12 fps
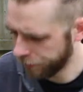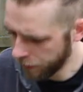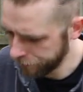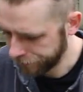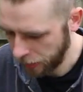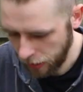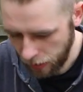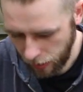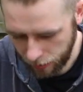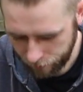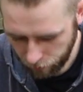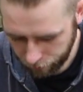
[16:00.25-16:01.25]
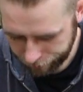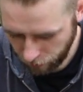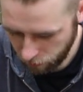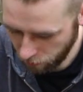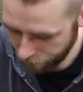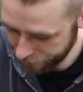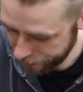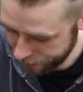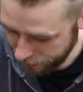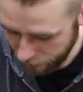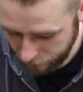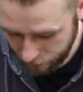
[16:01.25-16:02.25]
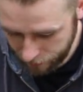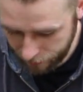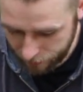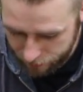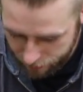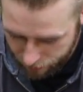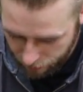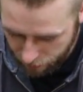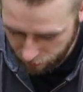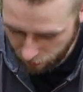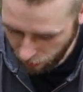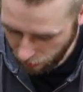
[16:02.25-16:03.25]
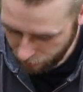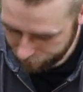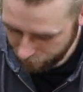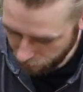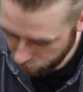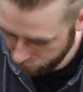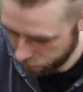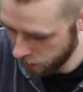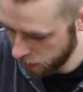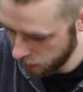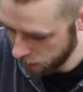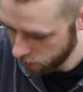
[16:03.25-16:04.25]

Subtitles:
file. And I've also, on this side at least, carved out the